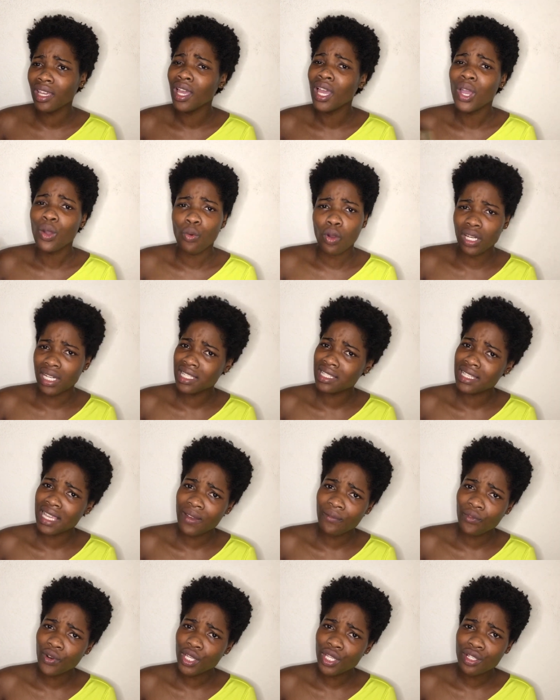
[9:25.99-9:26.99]
When it's time
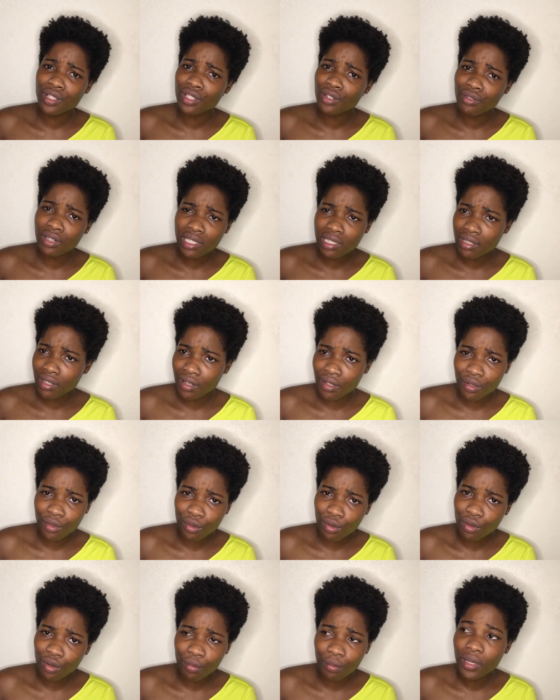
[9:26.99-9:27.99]
for you to return
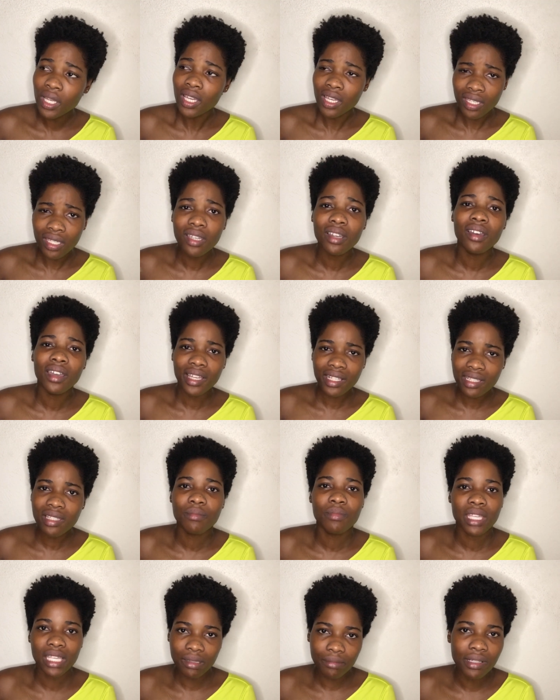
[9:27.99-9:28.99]
home, you're going to
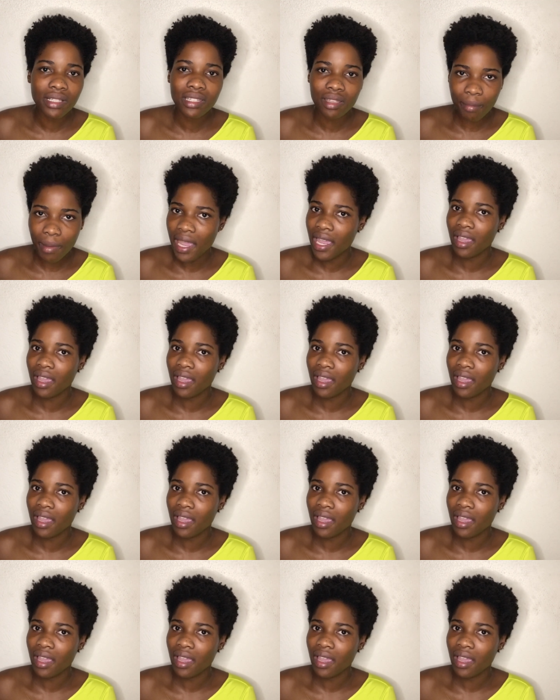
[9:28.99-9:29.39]
be able to buy